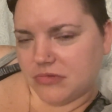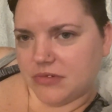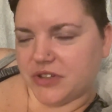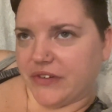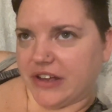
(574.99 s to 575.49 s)

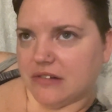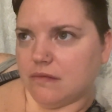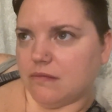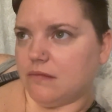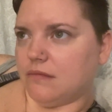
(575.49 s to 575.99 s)
It's fine.
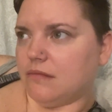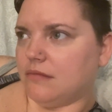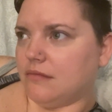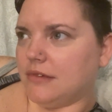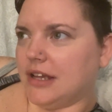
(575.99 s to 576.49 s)

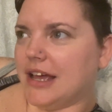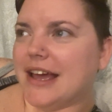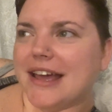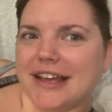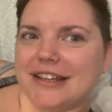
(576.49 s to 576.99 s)

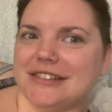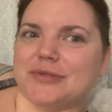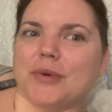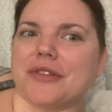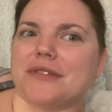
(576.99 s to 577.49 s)
It's
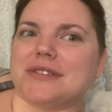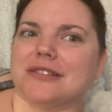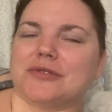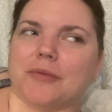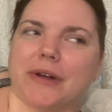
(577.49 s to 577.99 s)
one of those
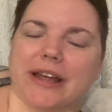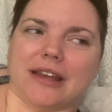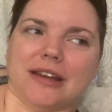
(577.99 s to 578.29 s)
things where I'm I